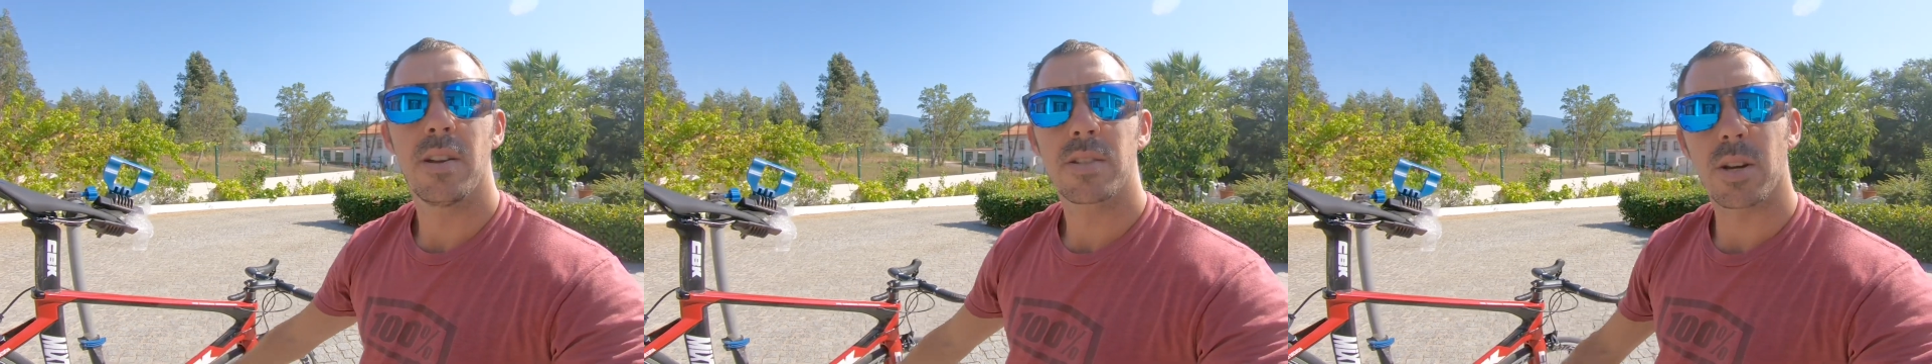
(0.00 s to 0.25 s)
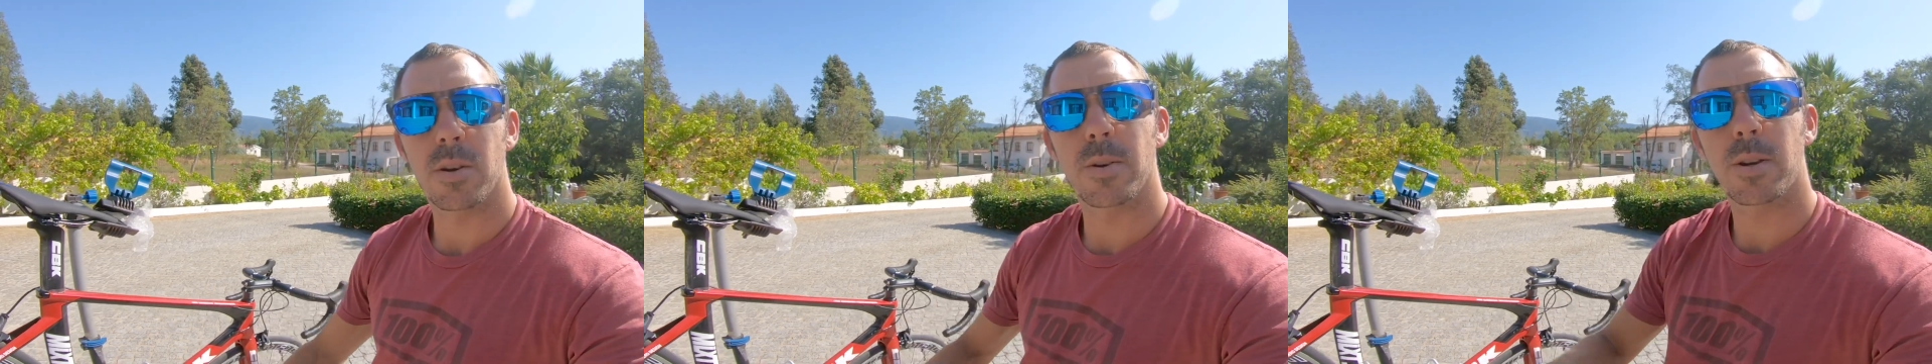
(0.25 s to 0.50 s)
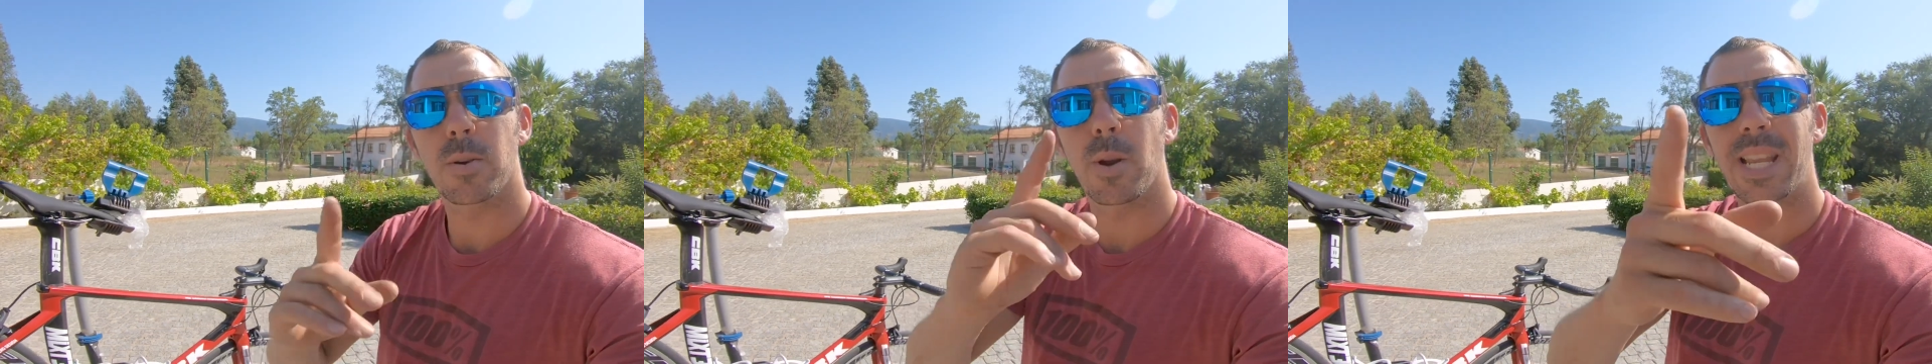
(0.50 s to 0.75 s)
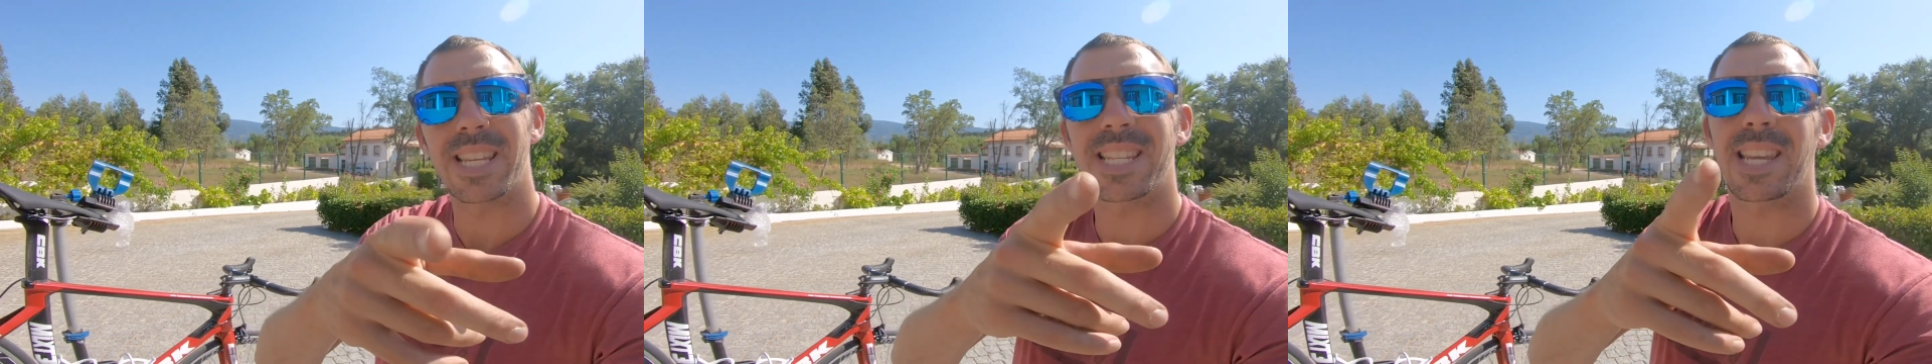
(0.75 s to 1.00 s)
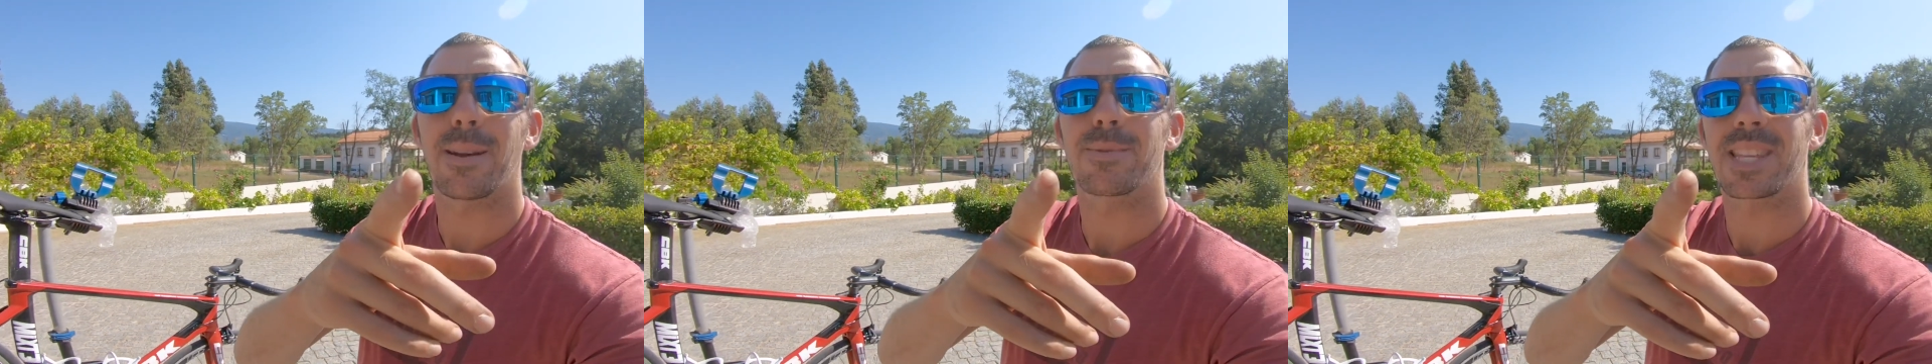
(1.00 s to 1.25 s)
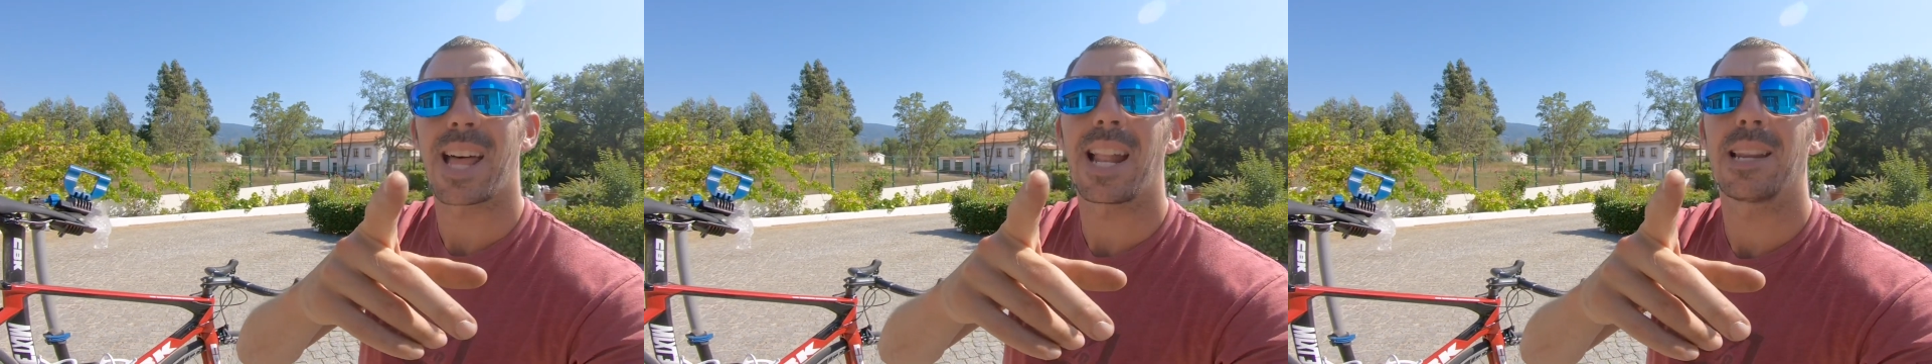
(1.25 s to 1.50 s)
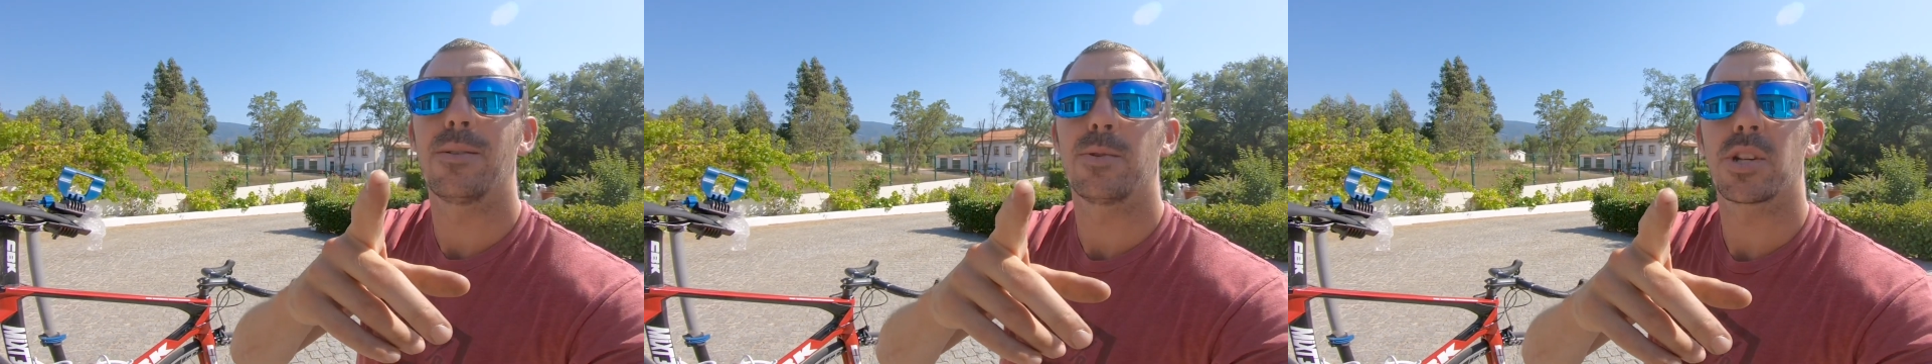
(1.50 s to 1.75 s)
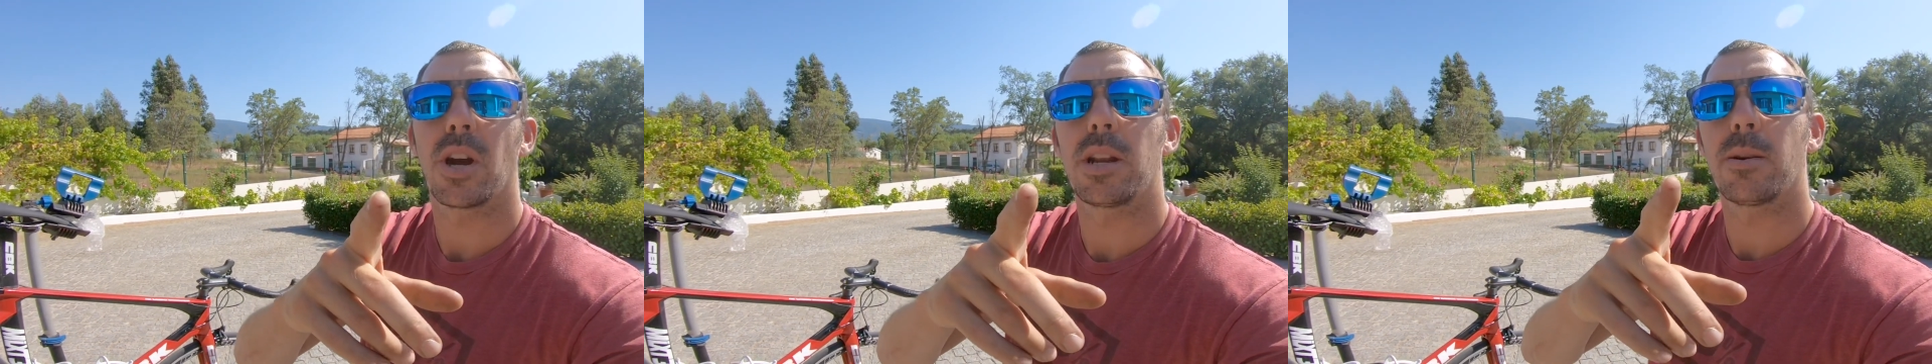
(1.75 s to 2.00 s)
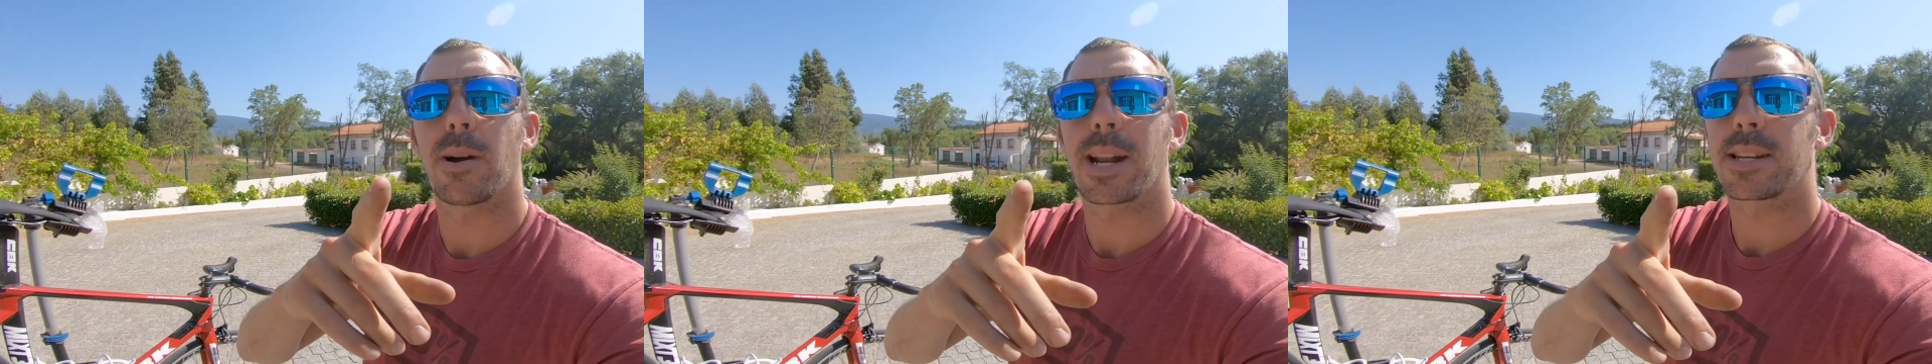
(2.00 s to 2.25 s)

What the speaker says: so I'm going to quickly skip to that little journey where I had